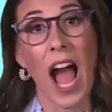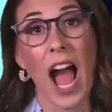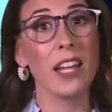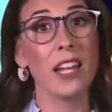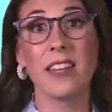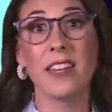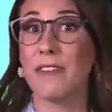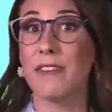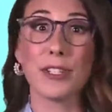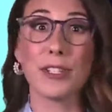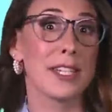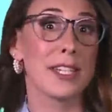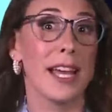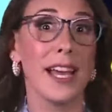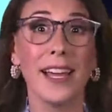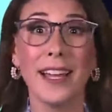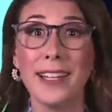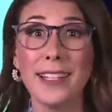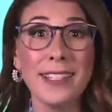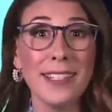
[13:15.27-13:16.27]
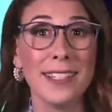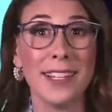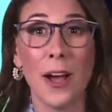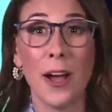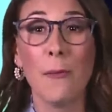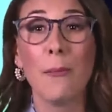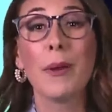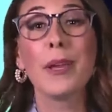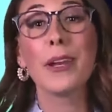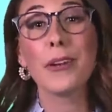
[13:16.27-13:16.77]
I'll never tell.
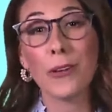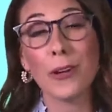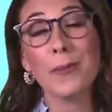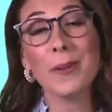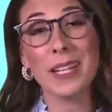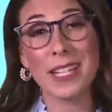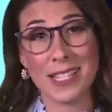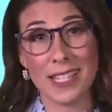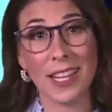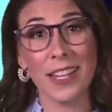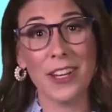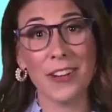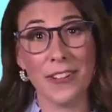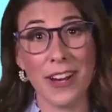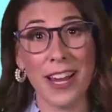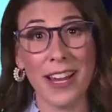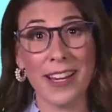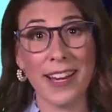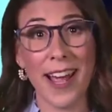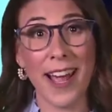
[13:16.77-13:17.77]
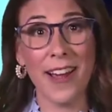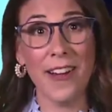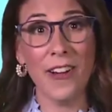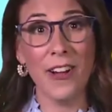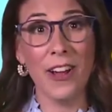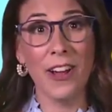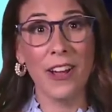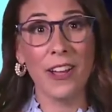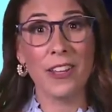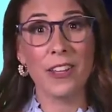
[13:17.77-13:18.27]
But you know what I'm going to tell you right
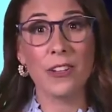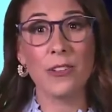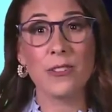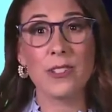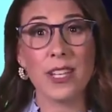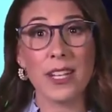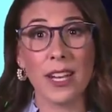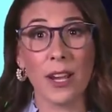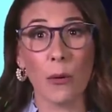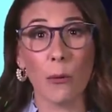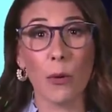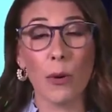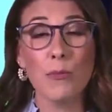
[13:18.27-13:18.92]
now? You did it.